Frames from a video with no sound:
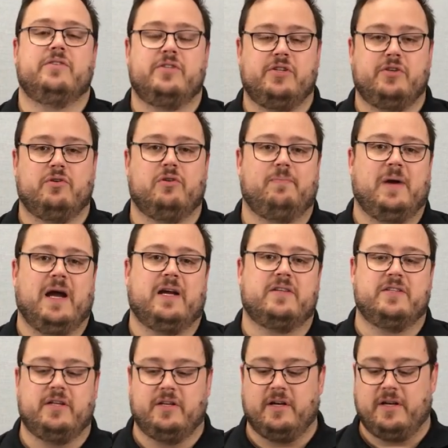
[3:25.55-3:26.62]
to your pack,
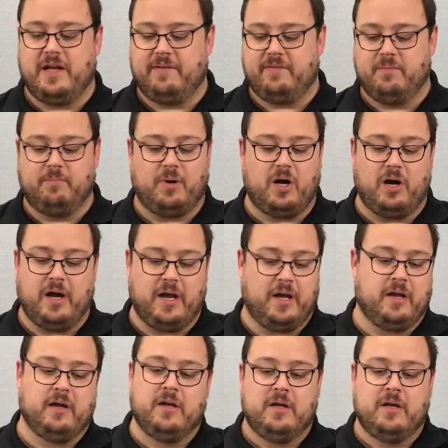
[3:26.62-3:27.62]
so you don't have to buy